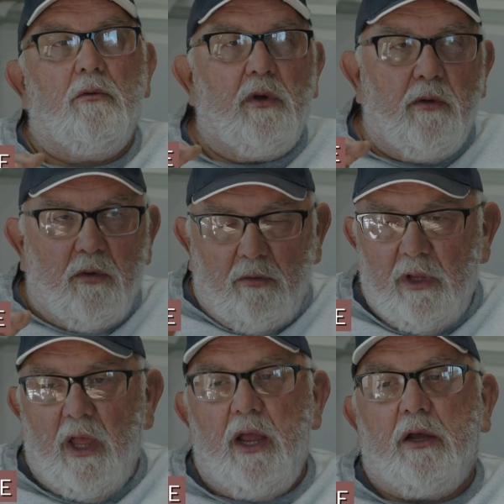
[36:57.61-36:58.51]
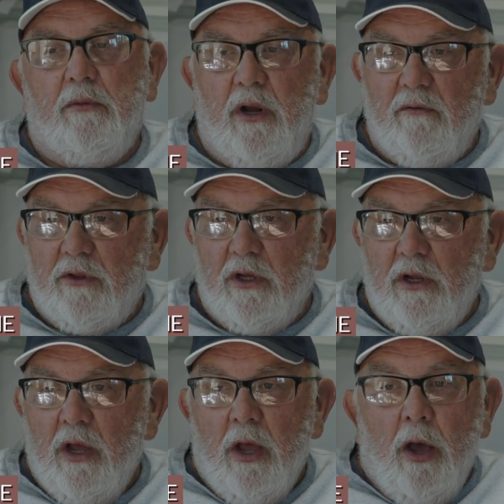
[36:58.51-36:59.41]
We like him and
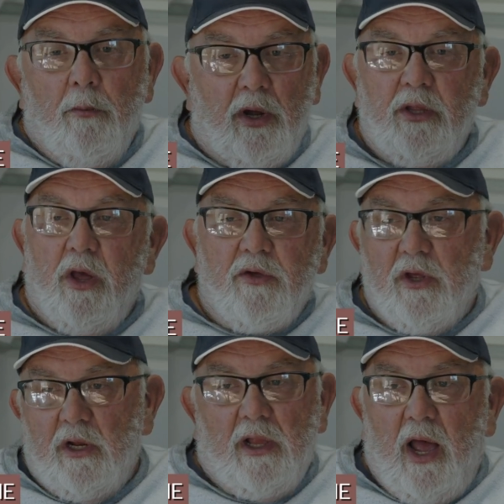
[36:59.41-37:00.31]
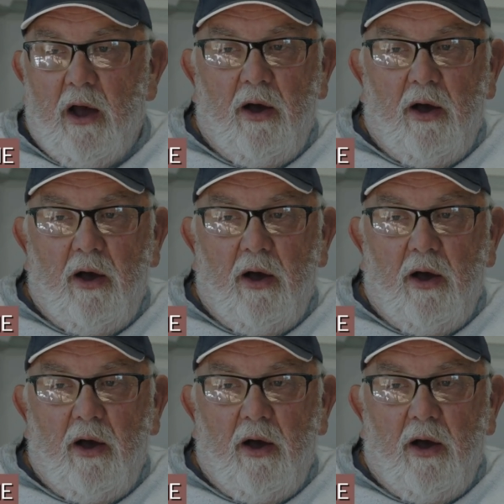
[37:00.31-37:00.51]
everything, but he doesn't allow